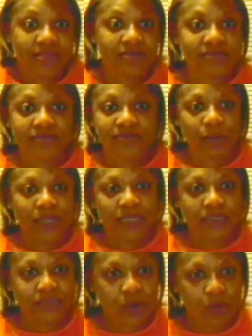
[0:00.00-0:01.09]
This is totally
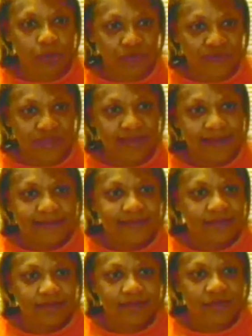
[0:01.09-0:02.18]
an adult movie.
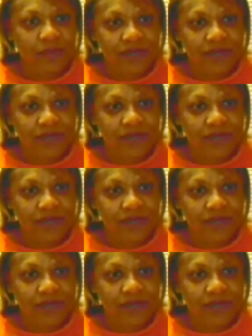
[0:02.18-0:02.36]
You